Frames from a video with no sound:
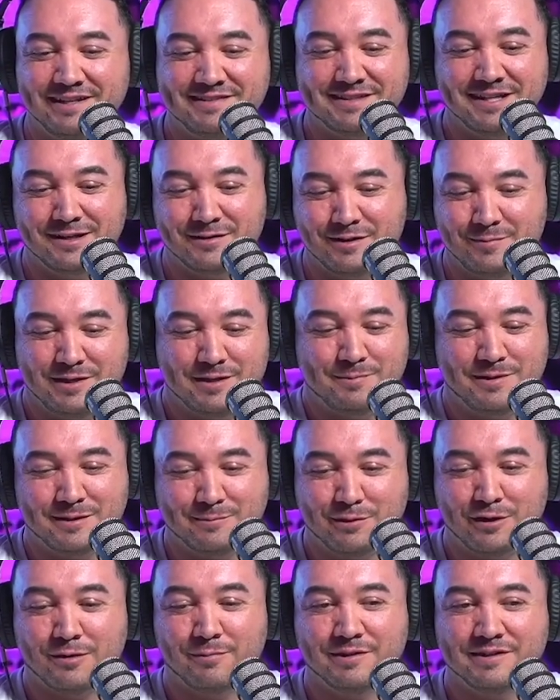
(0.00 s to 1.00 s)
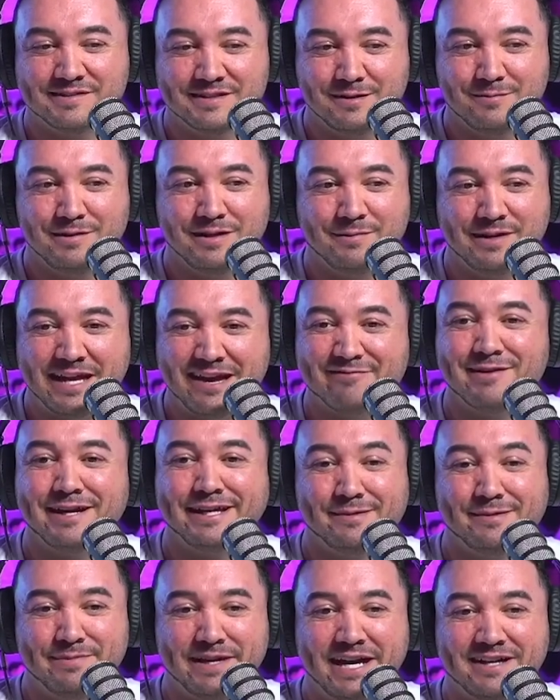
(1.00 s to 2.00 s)
It's not going to be a big part, but it's going to be, I'm going to have
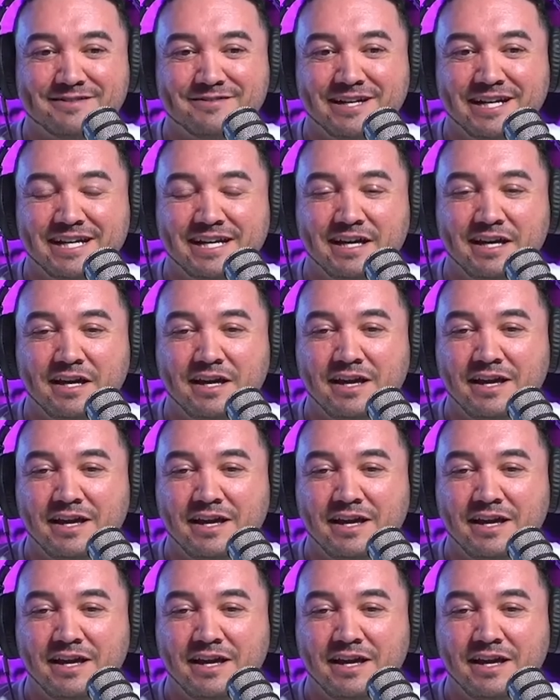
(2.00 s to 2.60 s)
my impact, right?